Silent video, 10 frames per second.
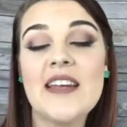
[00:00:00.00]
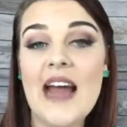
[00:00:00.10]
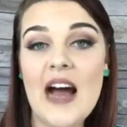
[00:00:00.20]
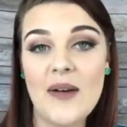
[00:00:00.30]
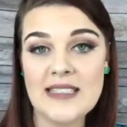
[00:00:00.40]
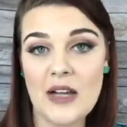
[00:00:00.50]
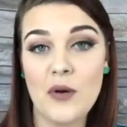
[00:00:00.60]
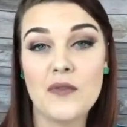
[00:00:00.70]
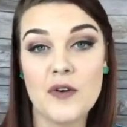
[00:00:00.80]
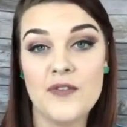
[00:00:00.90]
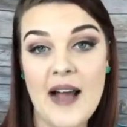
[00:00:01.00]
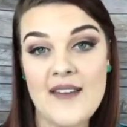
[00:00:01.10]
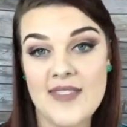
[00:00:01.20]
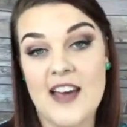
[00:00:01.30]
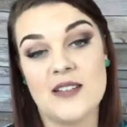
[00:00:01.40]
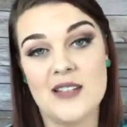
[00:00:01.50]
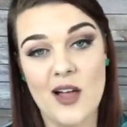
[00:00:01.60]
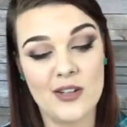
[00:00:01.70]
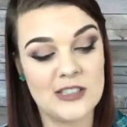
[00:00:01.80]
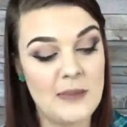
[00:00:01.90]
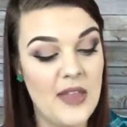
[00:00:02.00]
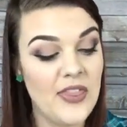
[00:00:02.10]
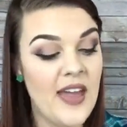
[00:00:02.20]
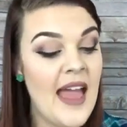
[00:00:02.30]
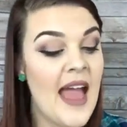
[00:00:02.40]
and now I sell over $5,000 a month.